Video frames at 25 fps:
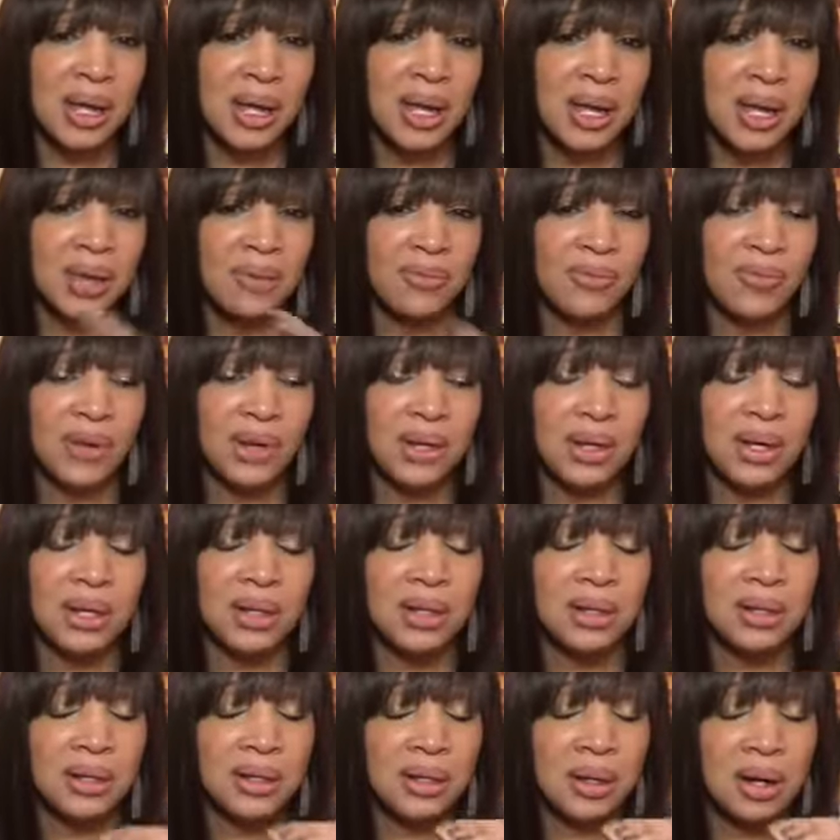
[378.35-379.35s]
and
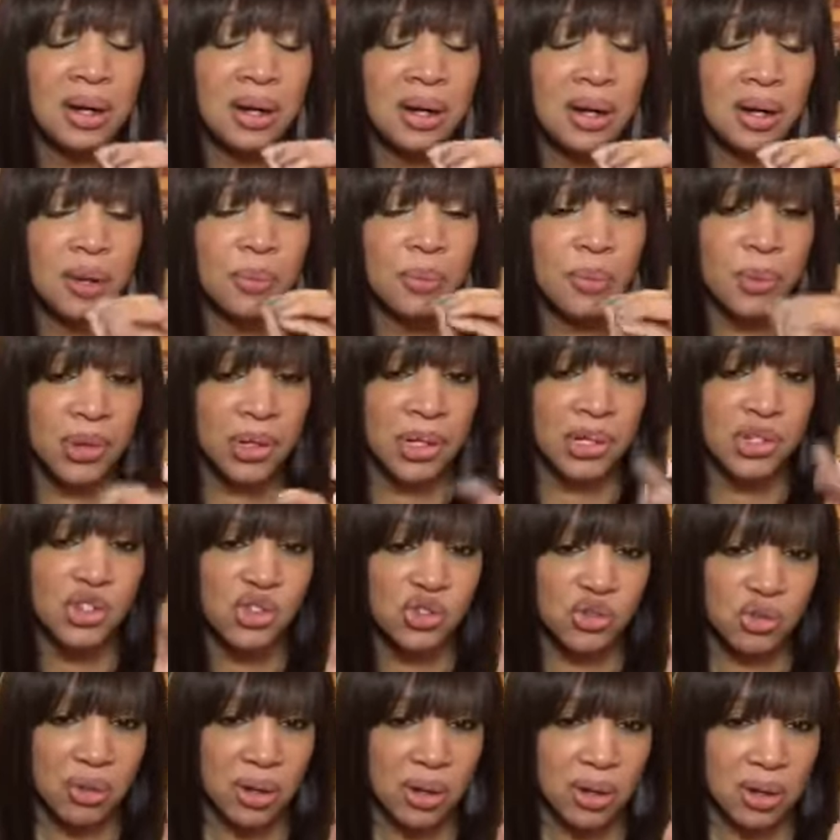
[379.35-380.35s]
vanilla are pretty
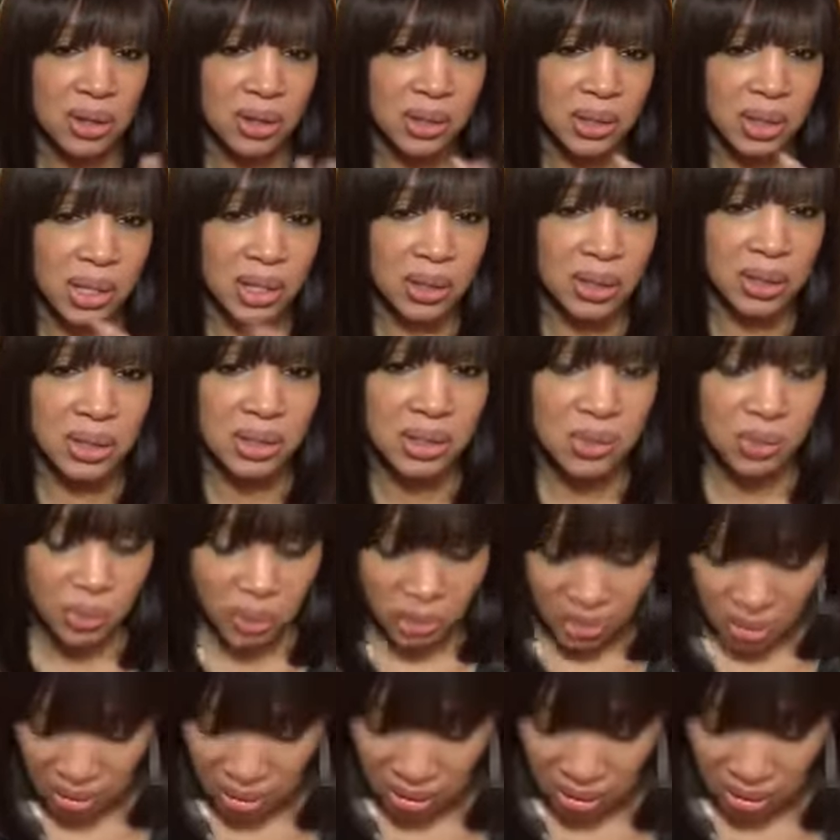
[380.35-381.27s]
strong in this one.